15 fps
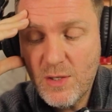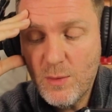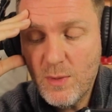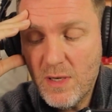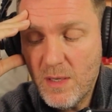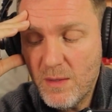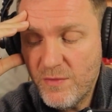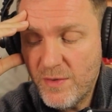so
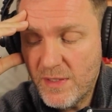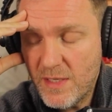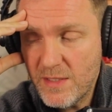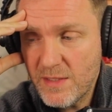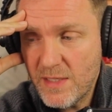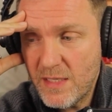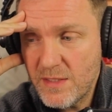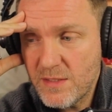uh, I think
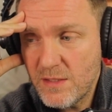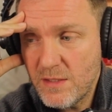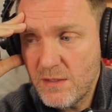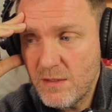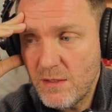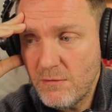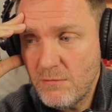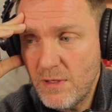that that's
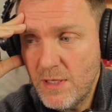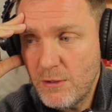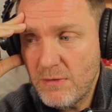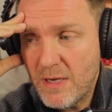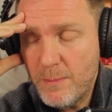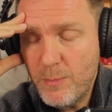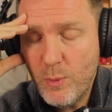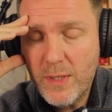a, a really
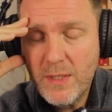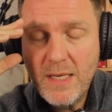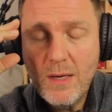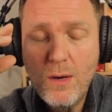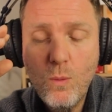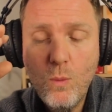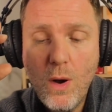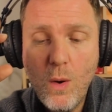great point.
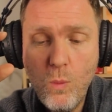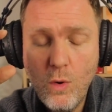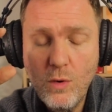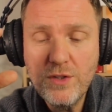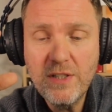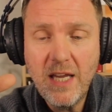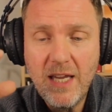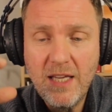Now, I, I,
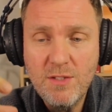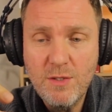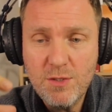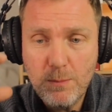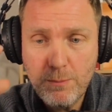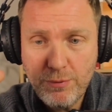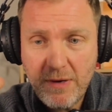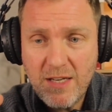want to get into
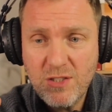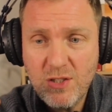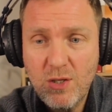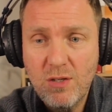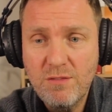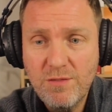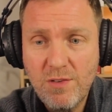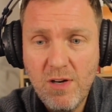some
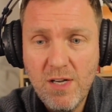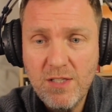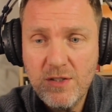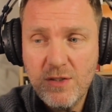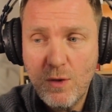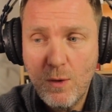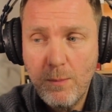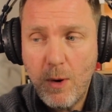practical
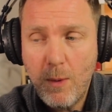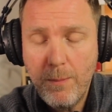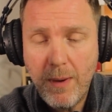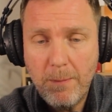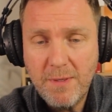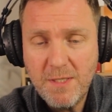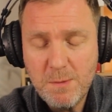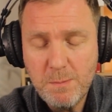advice on, on
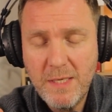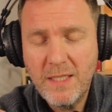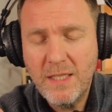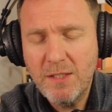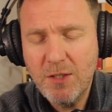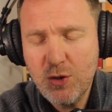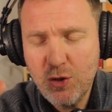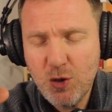public
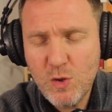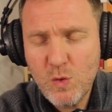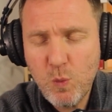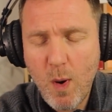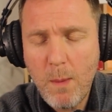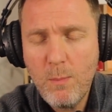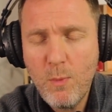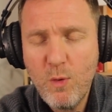speaking. There's just
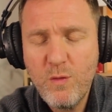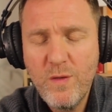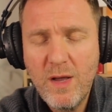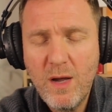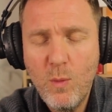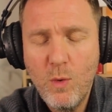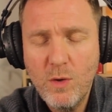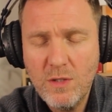one more thing
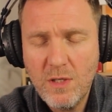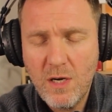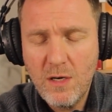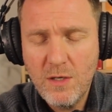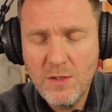I want to